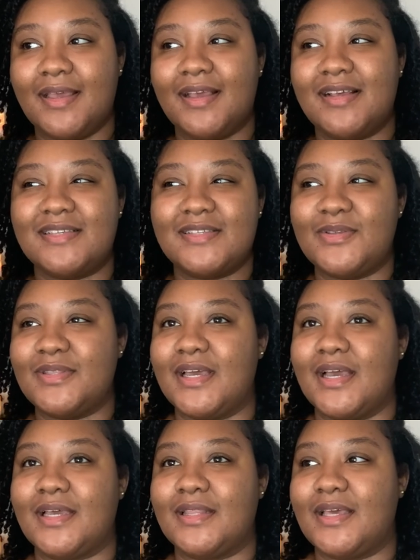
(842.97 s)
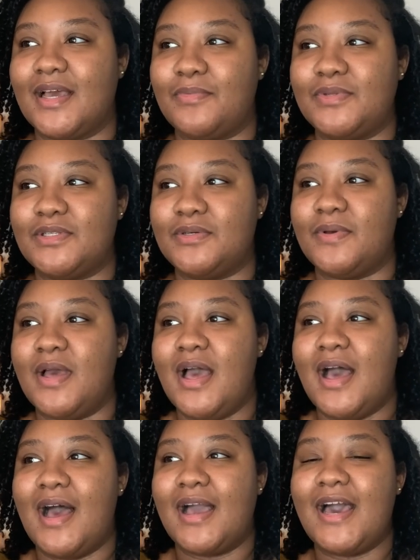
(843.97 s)
because that's the only thing I could think I would do.
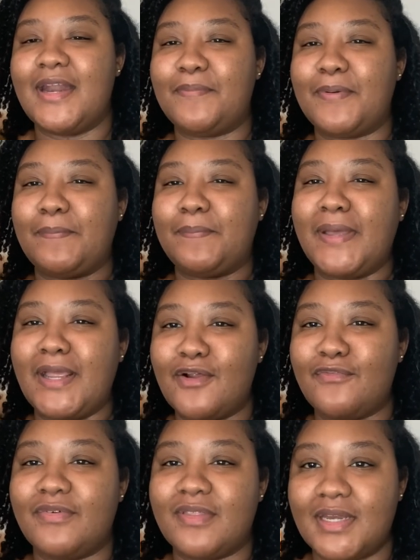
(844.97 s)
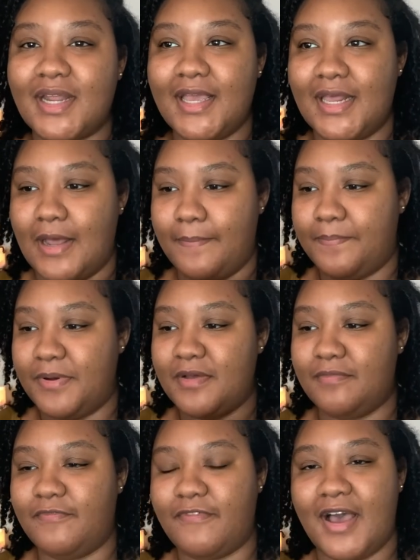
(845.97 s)
I kind of prepared for the night and I
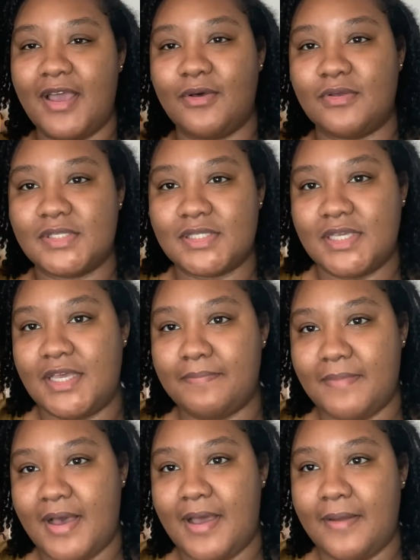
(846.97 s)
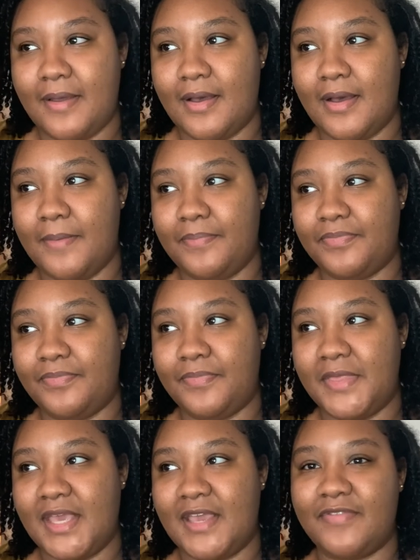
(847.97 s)
put vials in my um,
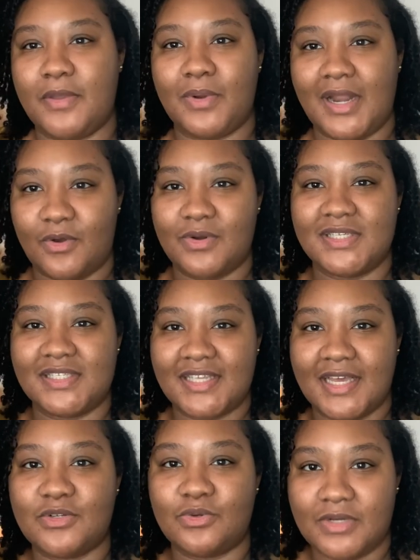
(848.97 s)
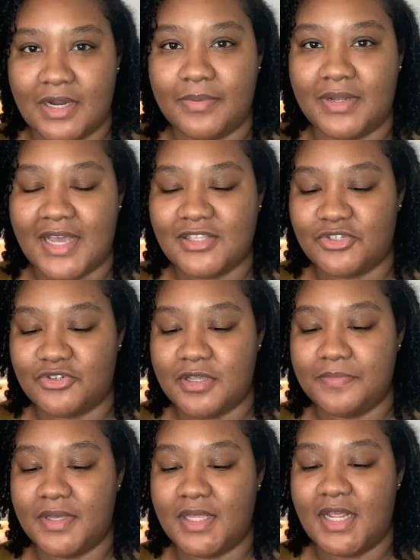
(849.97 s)
thing if they were like on a scheduled nebulizer
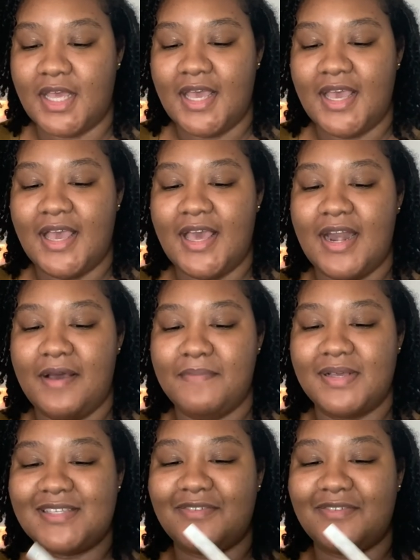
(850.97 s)
treatment. And I must have